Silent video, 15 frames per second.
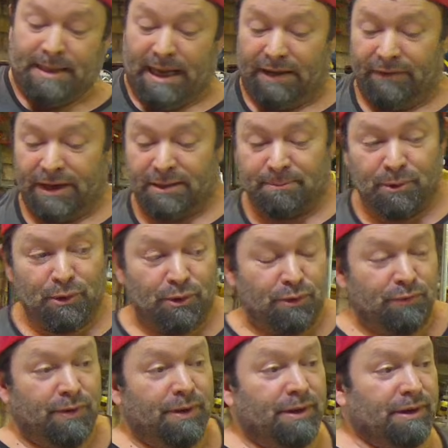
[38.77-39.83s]
I've had to
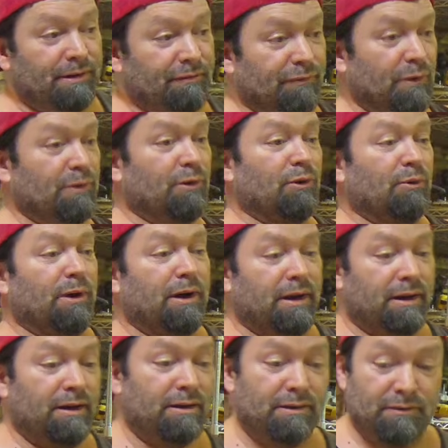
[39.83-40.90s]
move further
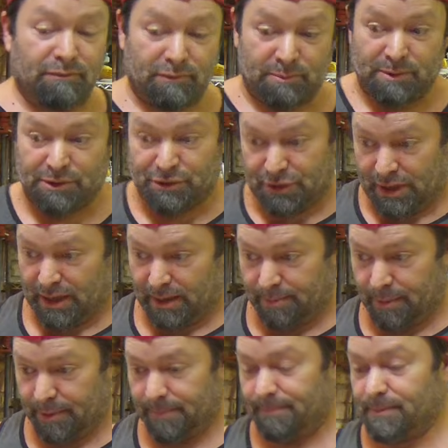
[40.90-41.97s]
away from the shop,
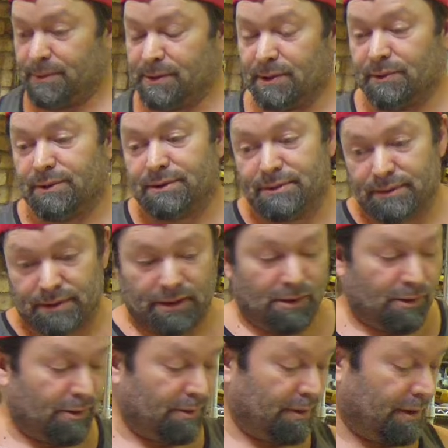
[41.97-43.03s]
so it's a little
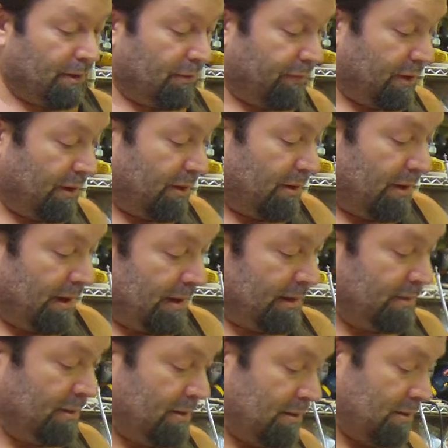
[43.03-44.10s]
harder to get over here.
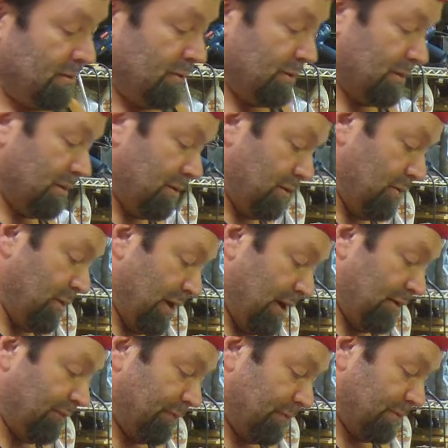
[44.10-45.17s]
And with the new
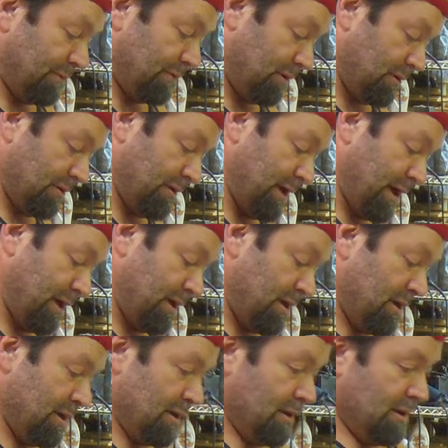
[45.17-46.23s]
wife and all
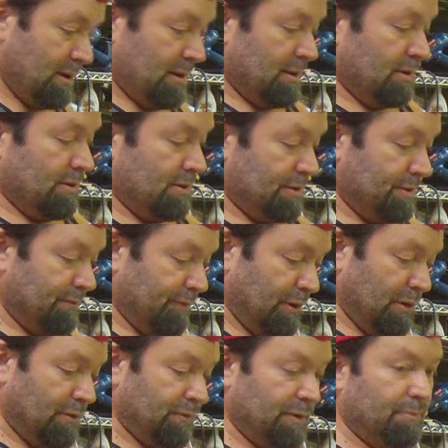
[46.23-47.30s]
this
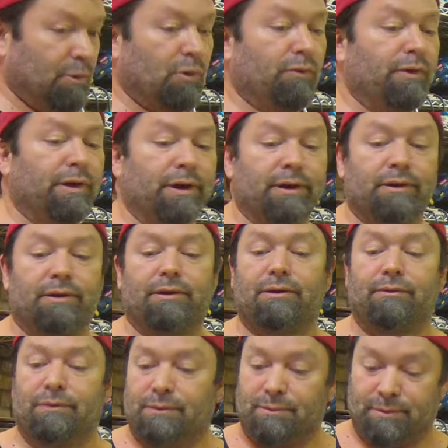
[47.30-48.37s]
involved in moving and
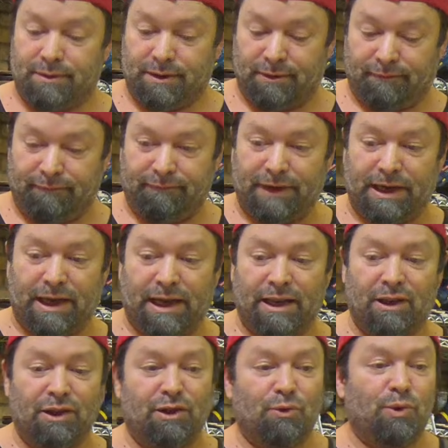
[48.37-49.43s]
fitting
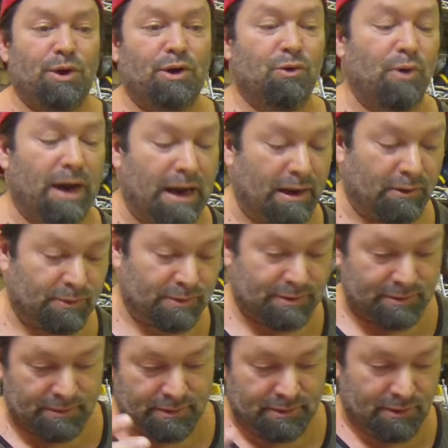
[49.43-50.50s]
into a new house
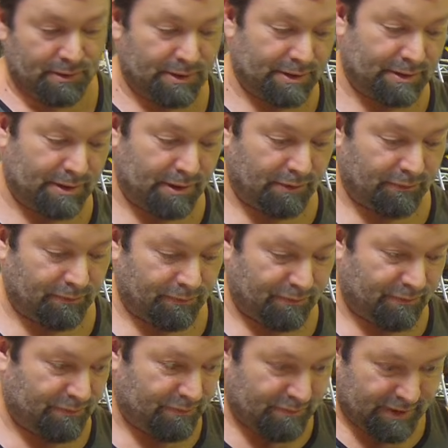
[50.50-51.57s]
and all this
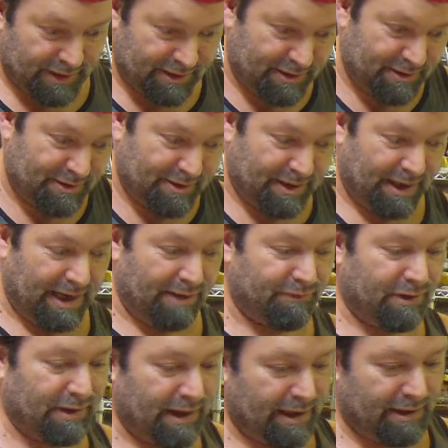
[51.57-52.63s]
stuff, I
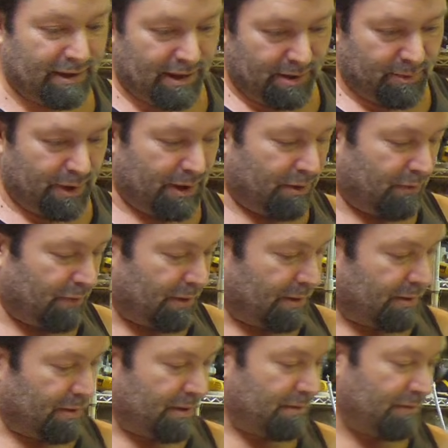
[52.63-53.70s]
haven't had time to get over here
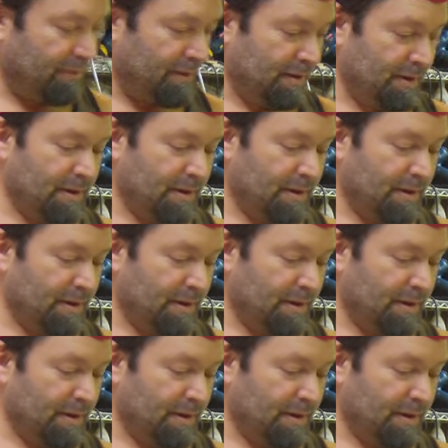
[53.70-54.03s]
enough.